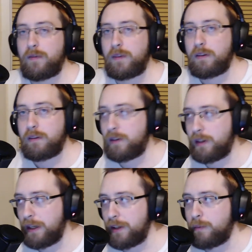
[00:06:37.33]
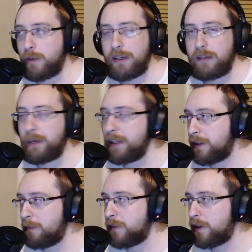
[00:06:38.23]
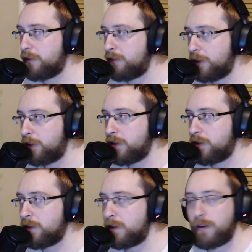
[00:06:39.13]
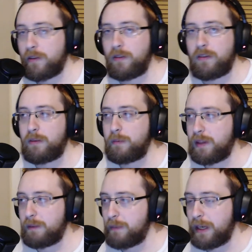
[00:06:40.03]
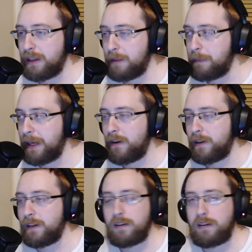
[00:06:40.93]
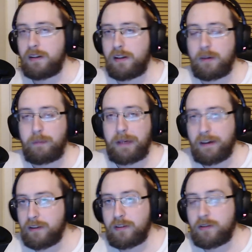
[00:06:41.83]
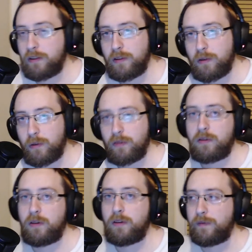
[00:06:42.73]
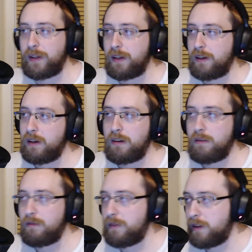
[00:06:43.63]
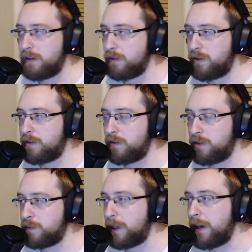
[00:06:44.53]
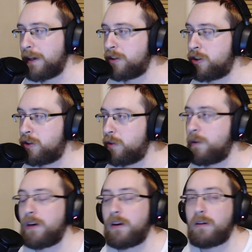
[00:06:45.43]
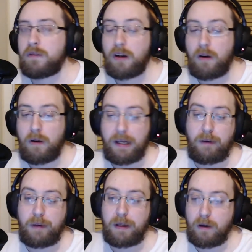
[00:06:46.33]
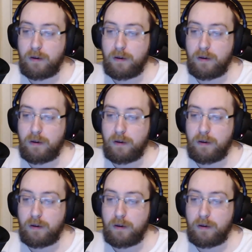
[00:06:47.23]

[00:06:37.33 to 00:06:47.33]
to get your money. Make them focus on the consoles to make them better than the competitors' consoles, not just buy a studio and go, here we go.